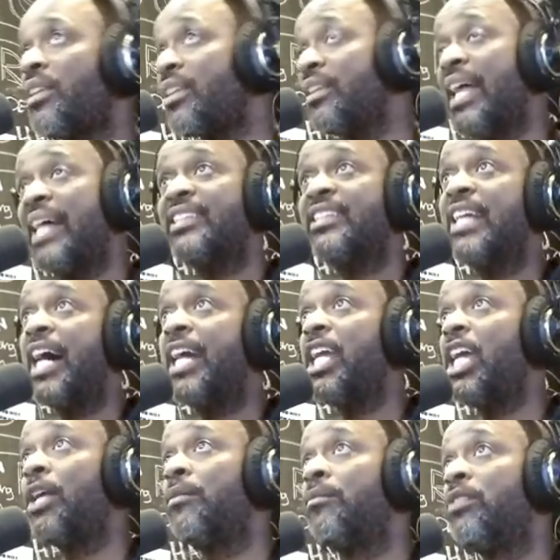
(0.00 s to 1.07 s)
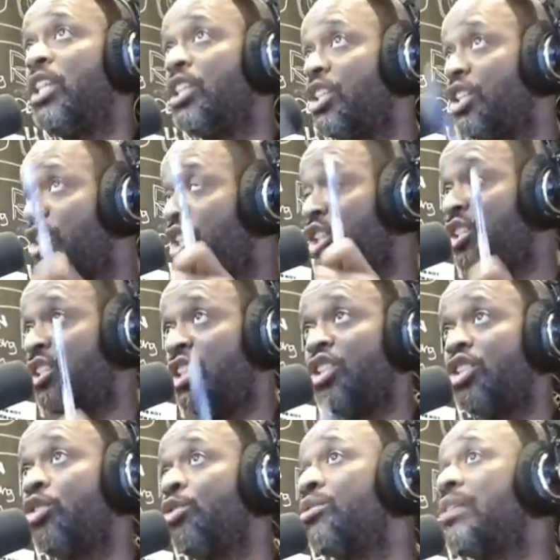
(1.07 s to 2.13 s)
That's not it. This is just since
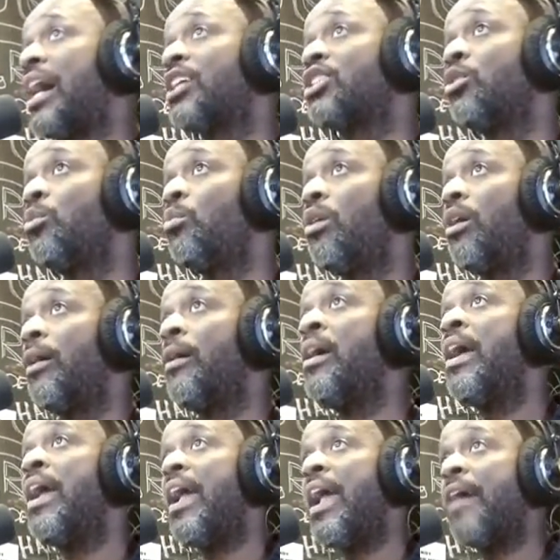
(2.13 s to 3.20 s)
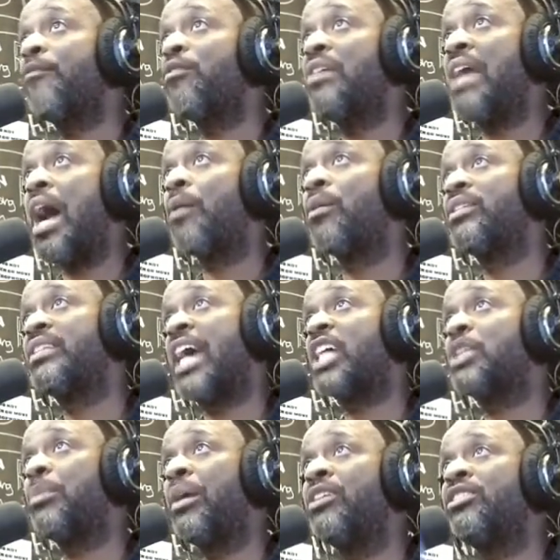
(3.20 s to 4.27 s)
2001. Every hour,
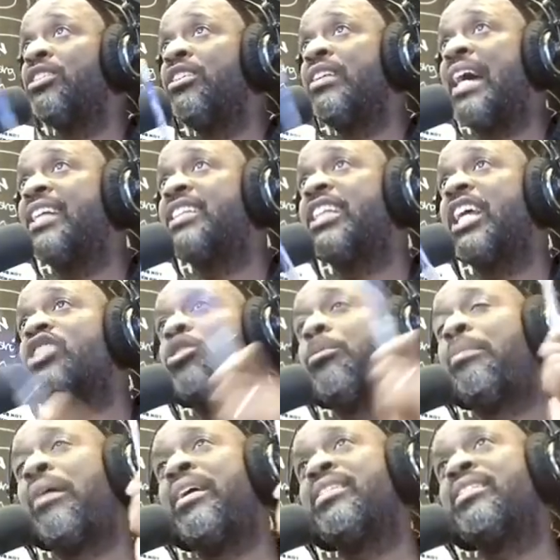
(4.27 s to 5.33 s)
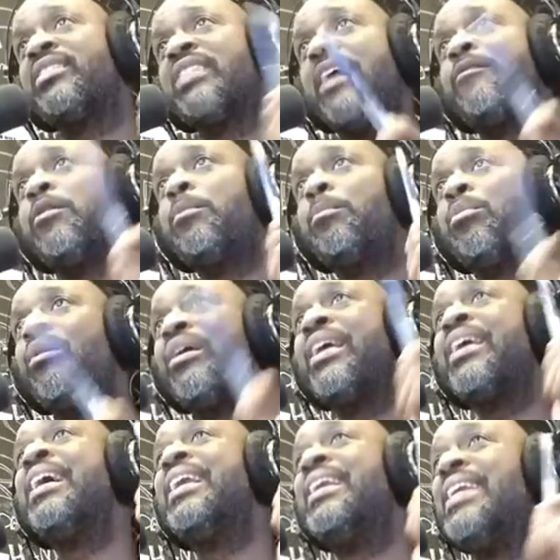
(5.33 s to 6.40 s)
taxpayers in the United States are paying
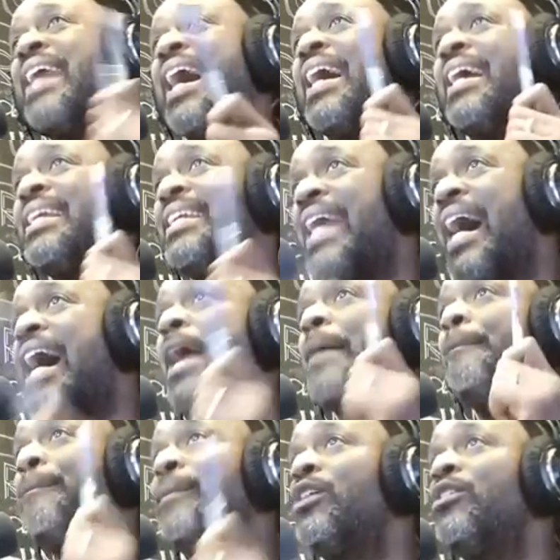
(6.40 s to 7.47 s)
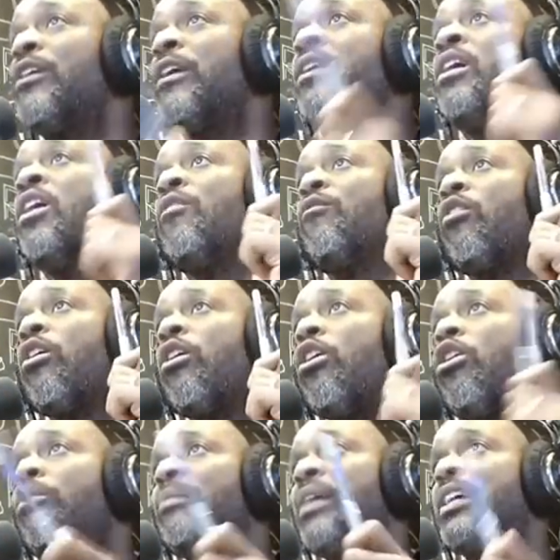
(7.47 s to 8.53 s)
7.99 million for
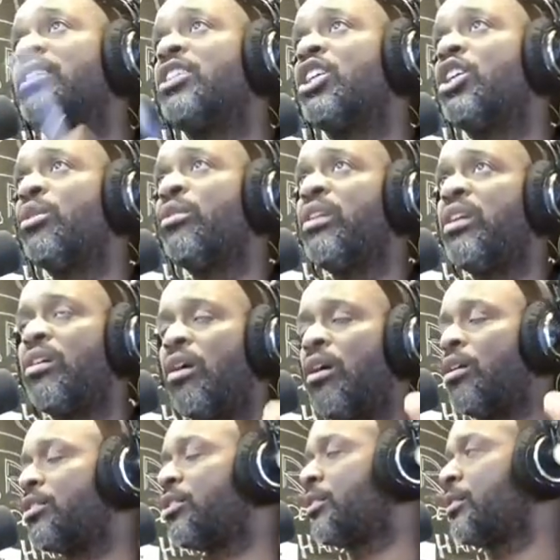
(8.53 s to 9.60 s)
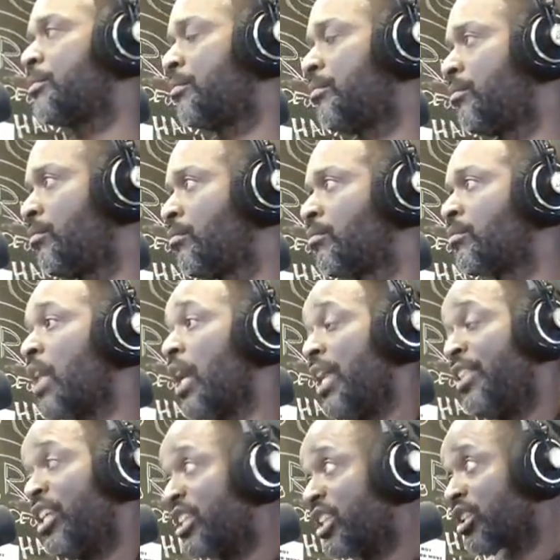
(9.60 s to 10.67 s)
homeland security costs.
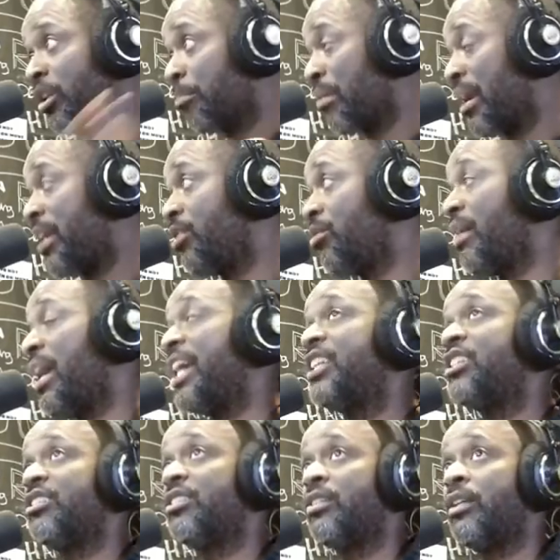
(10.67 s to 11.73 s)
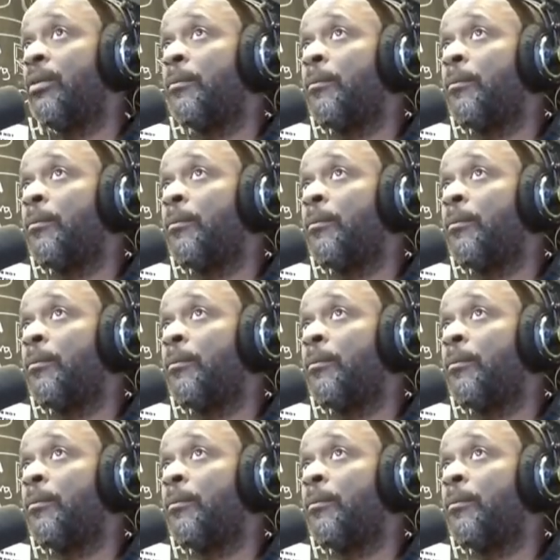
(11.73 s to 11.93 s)
And this is a brand new agency.